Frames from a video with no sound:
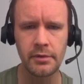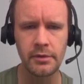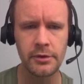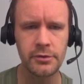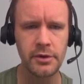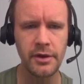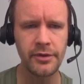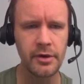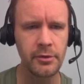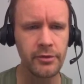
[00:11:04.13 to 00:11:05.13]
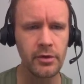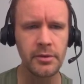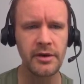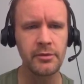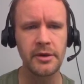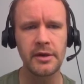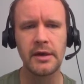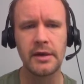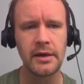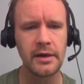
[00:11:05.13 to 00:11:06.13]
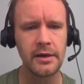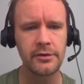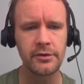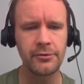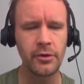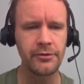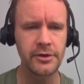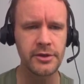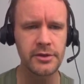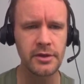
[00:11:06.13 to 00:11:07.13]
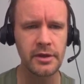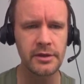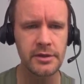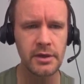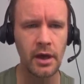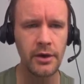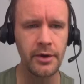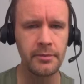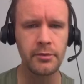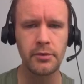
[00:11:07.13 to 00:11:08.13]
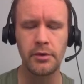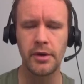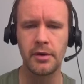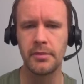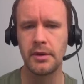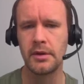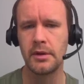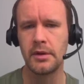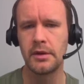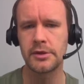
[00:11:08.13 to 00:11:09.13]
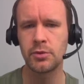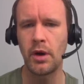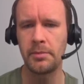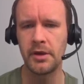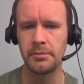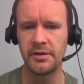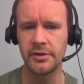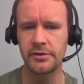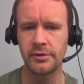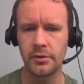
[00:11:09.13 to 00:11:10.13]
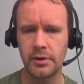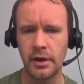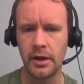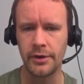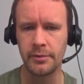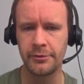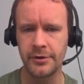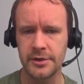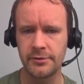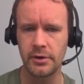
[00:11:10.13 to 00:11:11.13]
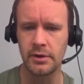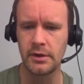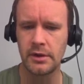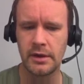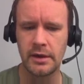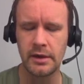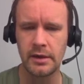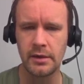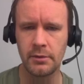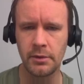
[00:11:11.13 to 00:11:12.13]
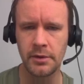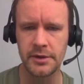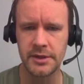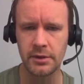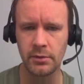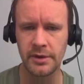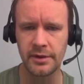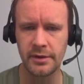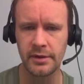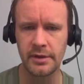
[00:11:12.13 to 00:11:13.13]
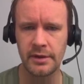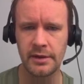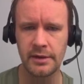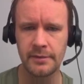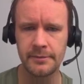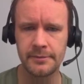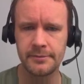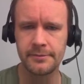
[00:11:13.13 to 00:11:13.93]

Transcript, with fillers: those were not there before, never mind. Uh, so there's four functions. Uh, there's colnum, ronum, swap, and pivot. So colnum, first of all, uh, we want to deal with um,